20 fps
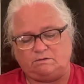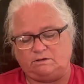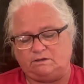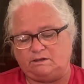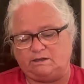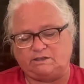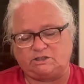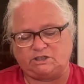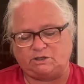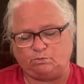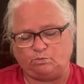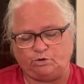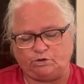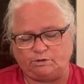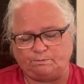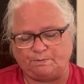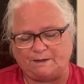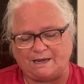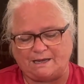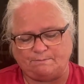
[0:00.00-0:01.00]
She wouldn't
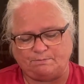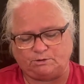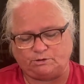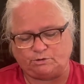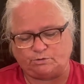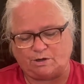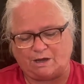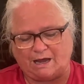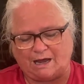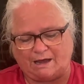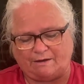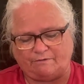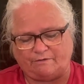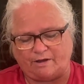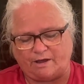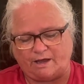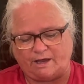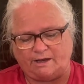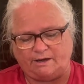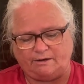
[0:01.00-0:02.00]
be able to have
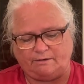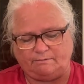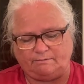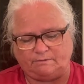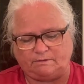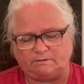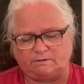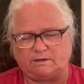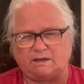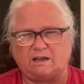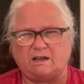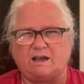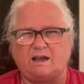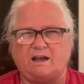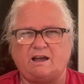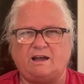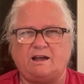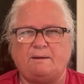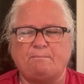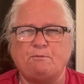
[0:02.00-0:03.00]
an
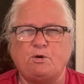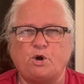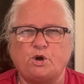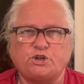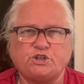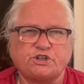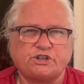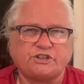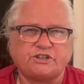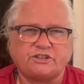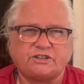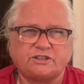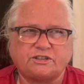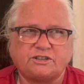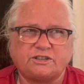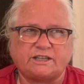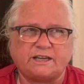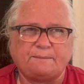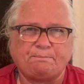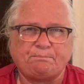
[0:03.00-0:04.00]

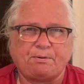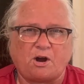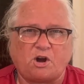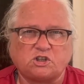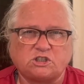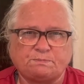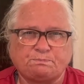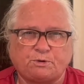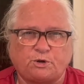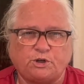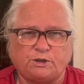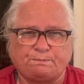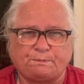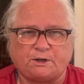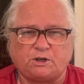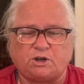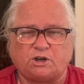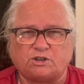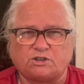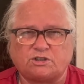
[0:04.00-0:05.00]
emergency passport
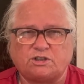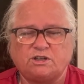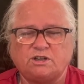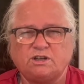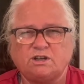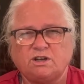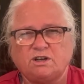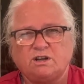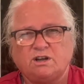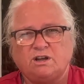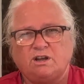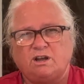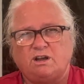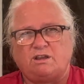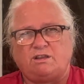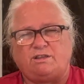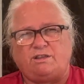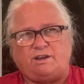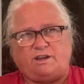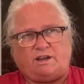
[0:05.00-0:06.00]
because
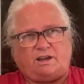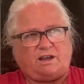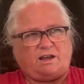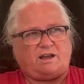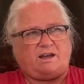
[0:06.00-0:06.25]
the